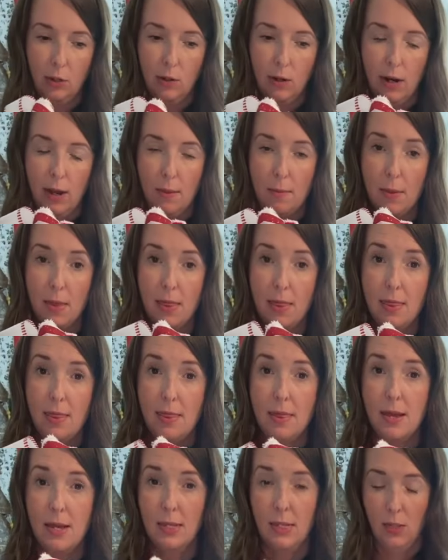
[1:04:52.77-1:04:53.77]
Grab
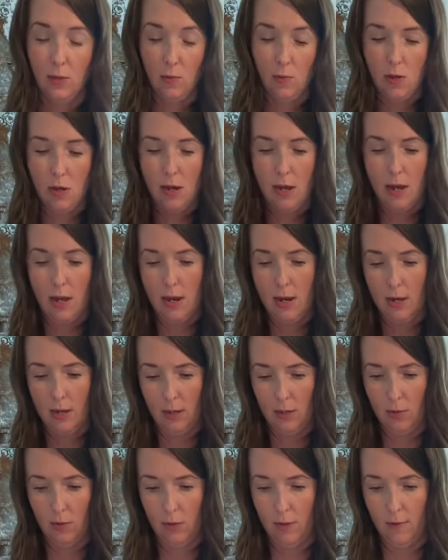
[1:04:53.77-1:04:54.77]
this
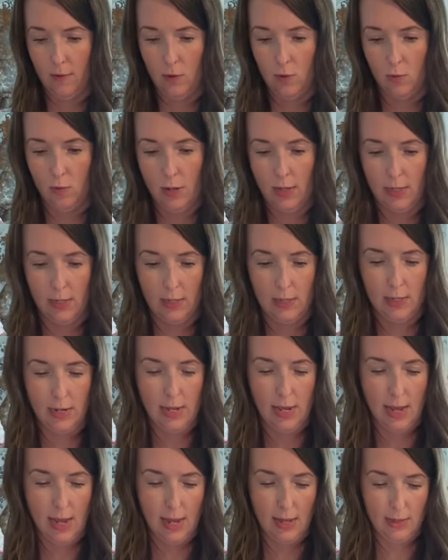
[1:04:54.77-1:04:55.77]
one, sort of
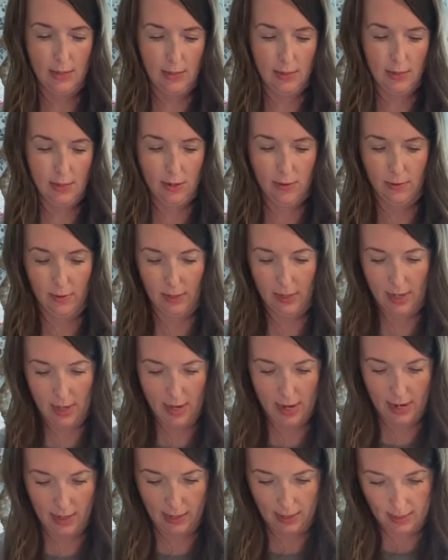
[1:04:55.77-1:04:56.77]
twist it so
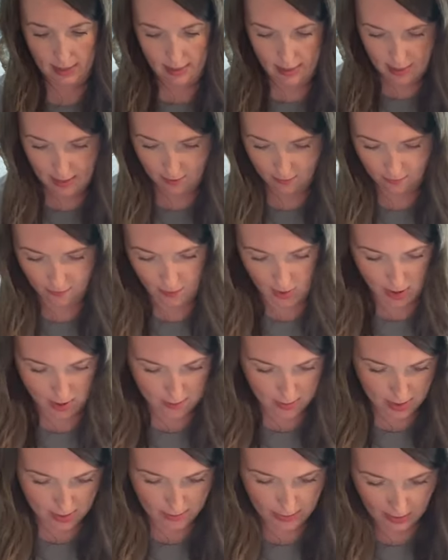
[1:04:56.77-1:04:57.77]
again I can see the
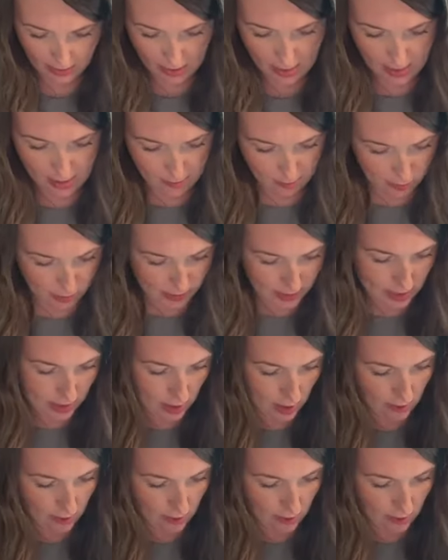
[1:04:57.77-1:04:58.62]
front, but I'm going to kind of bring